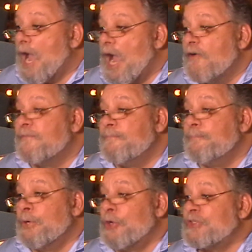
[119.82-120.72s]
Have
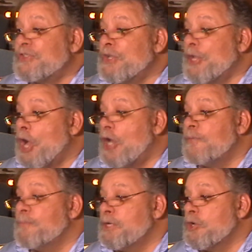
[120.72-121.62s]
mercy
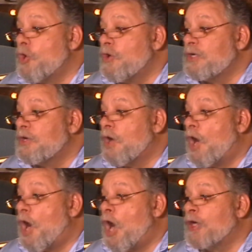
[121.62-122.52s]
on me, O
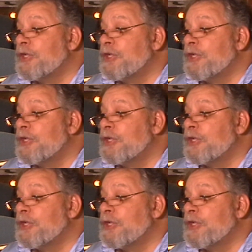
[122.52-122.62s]
God,